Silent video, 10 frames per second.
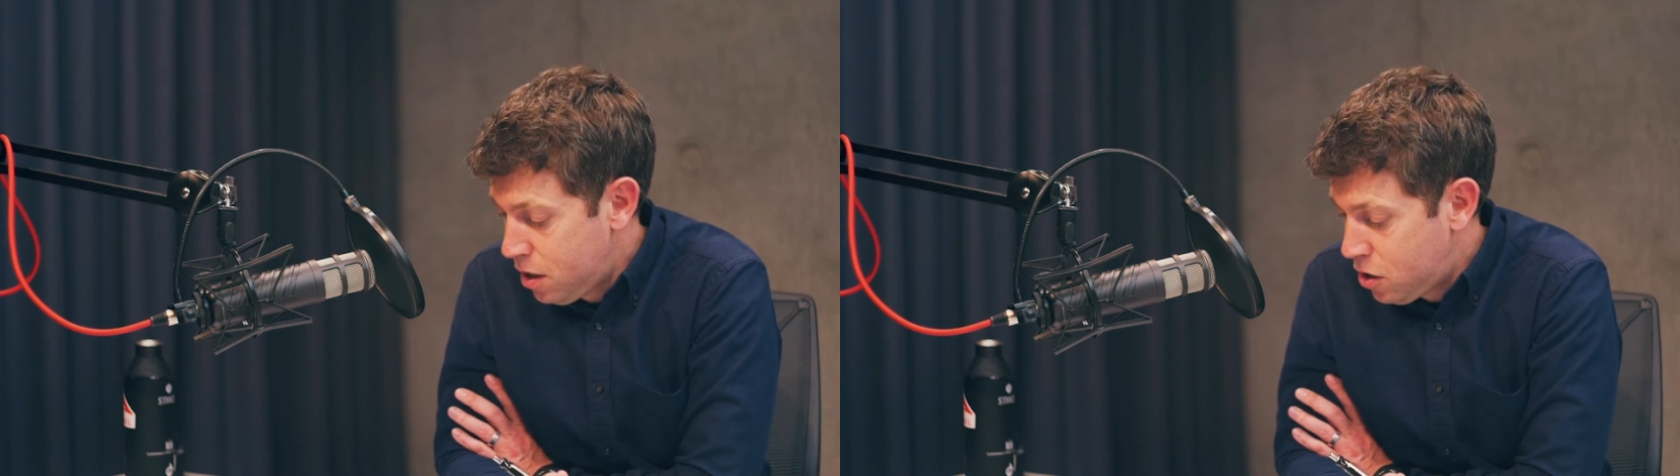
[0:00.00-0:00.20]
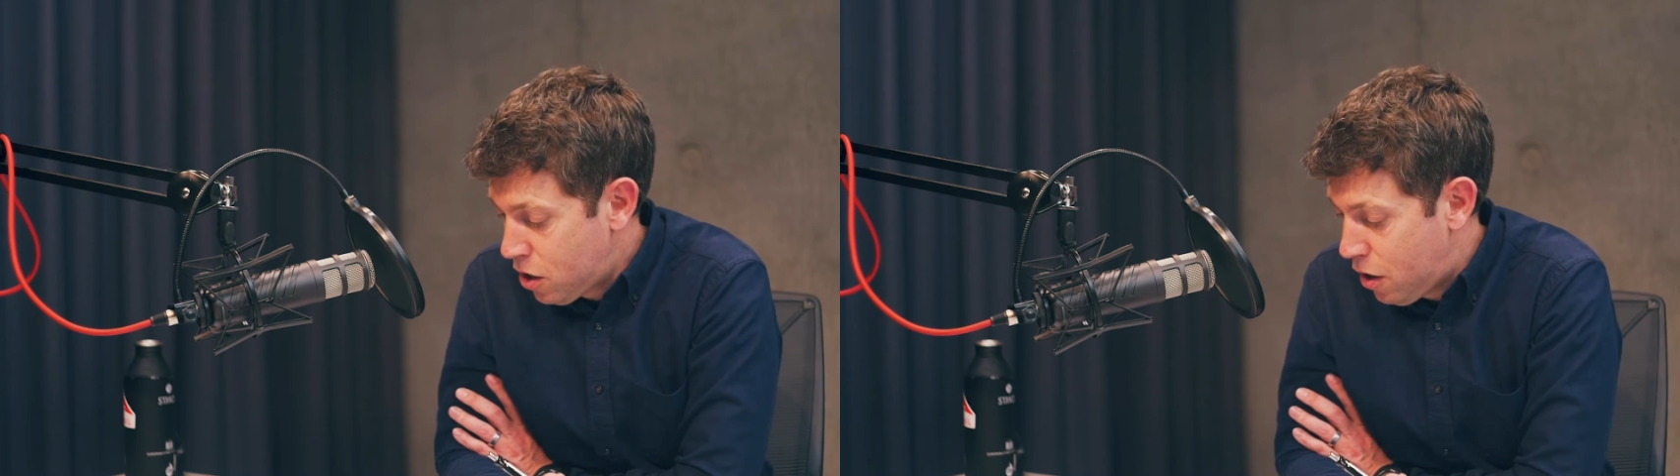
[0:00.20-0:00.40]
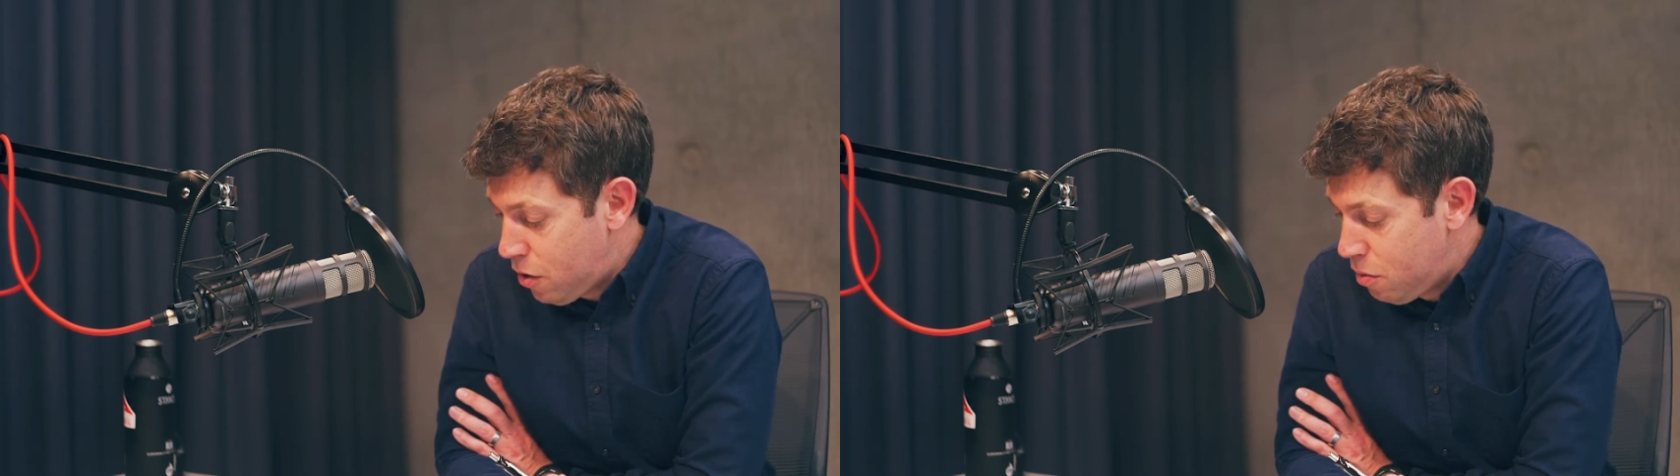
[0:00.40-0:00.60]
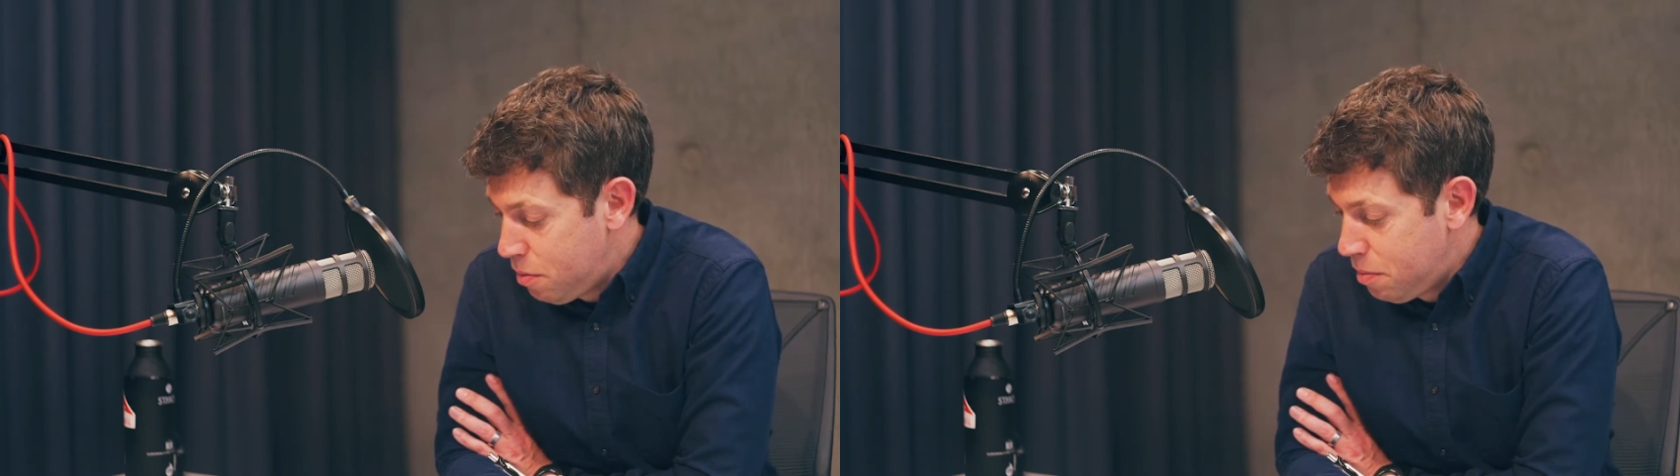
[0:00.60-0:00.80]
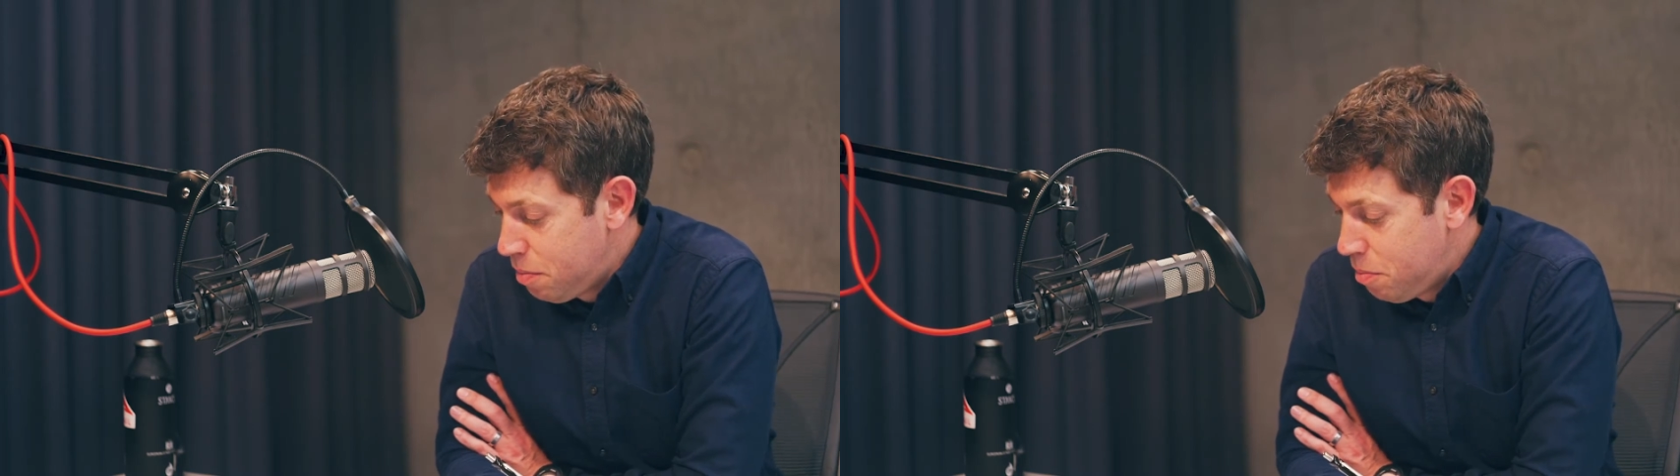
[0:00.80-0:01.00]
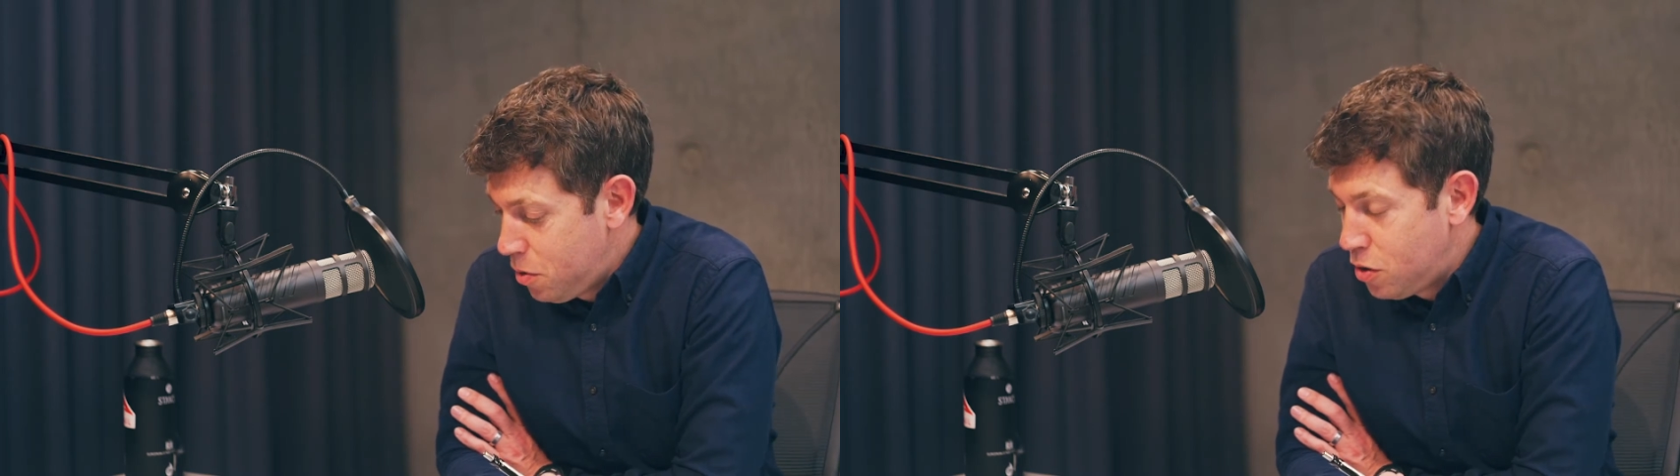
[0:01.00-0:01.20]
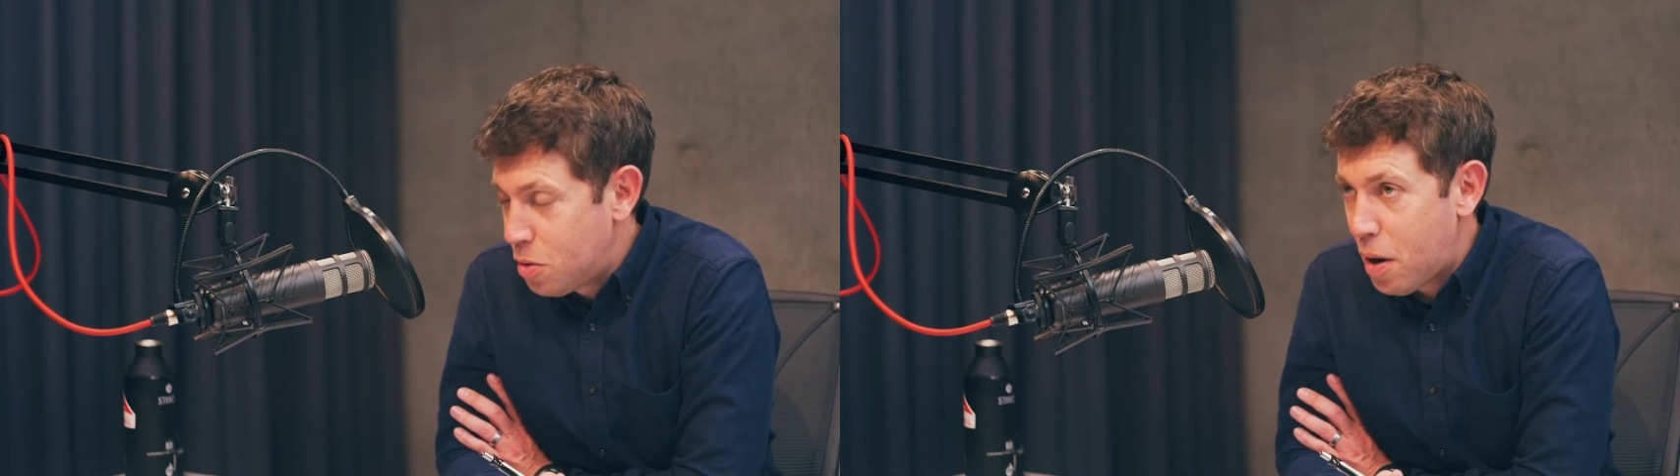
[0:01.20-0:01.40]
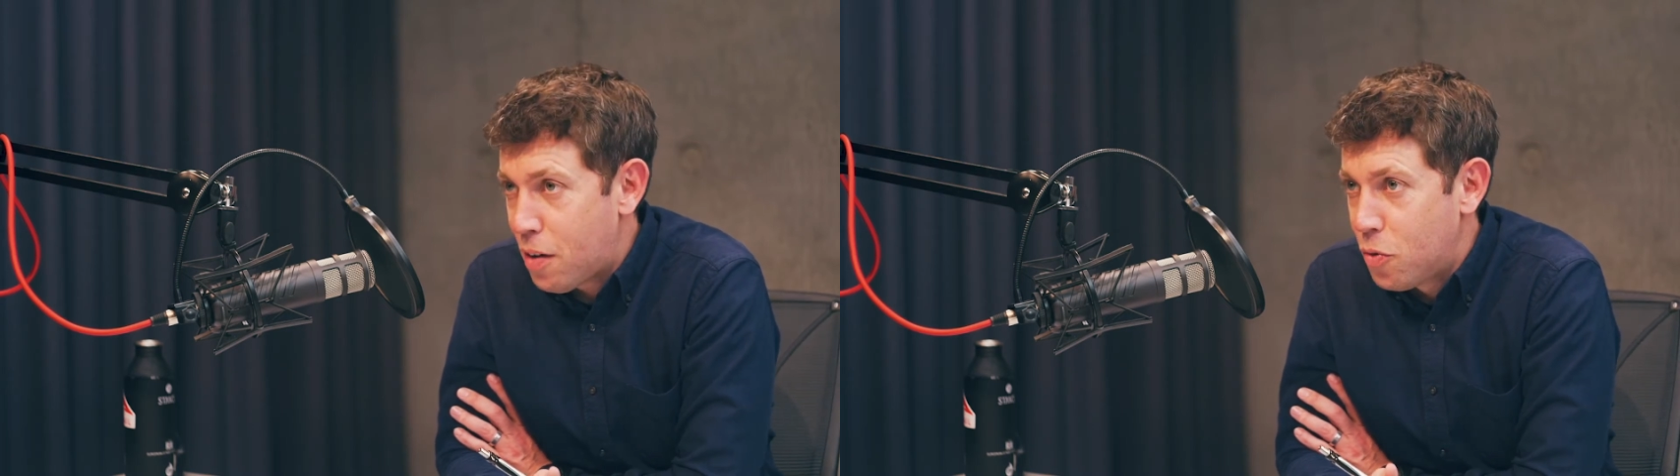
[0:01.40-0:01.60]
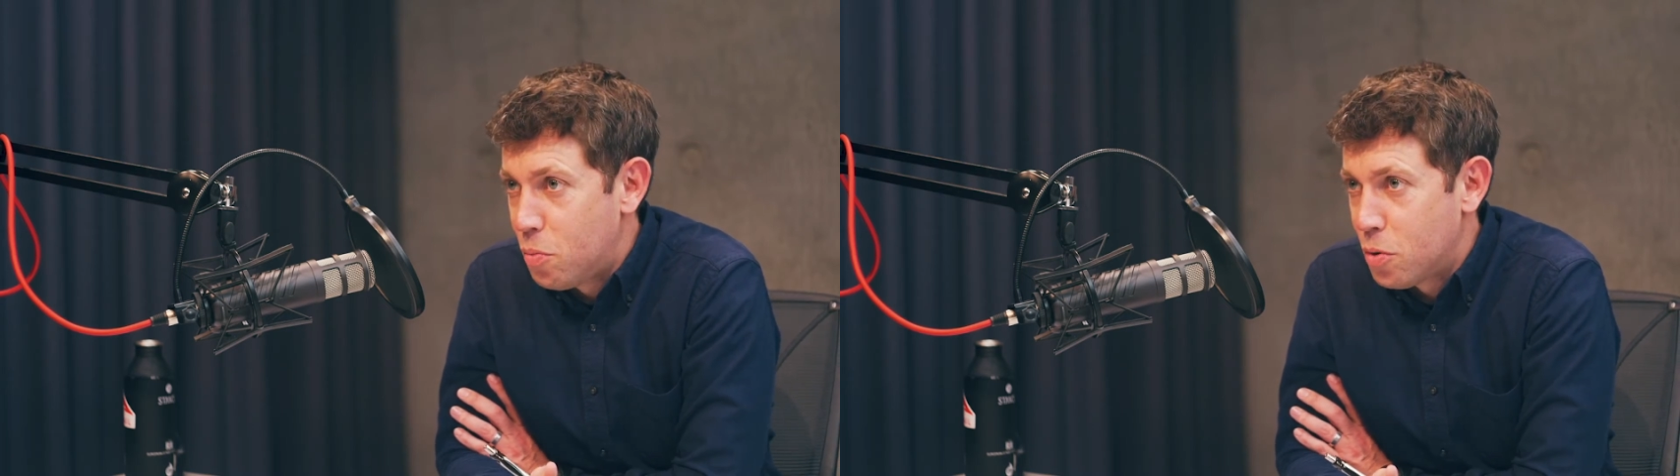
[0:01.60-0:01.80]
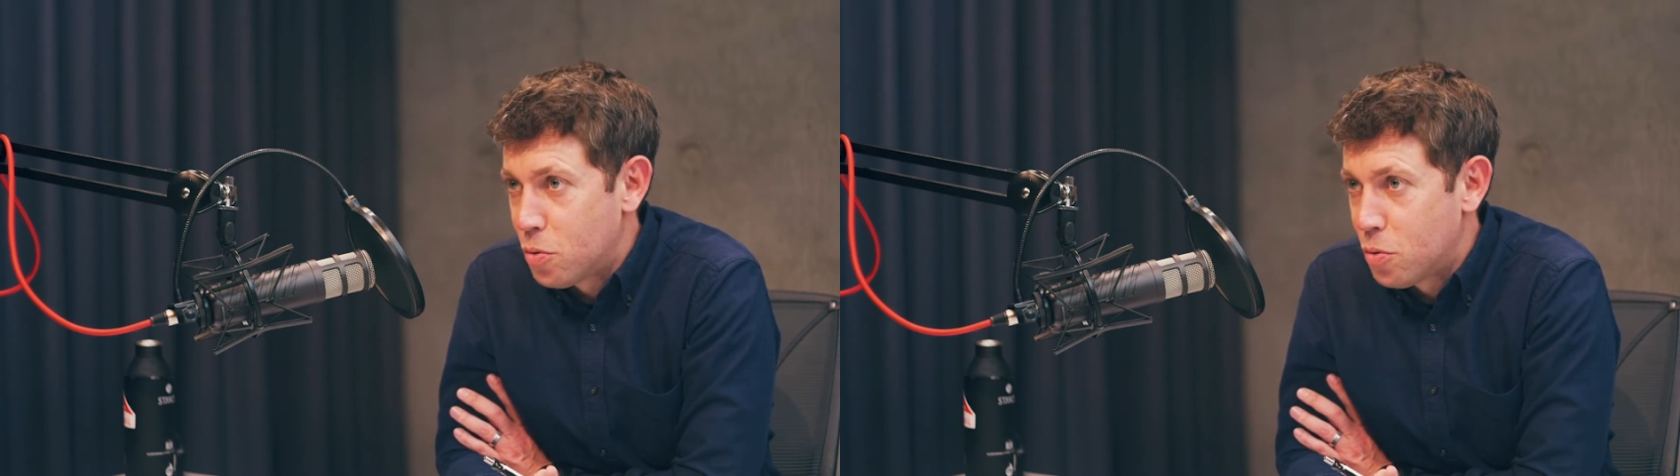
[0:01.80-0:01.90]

So use the platform,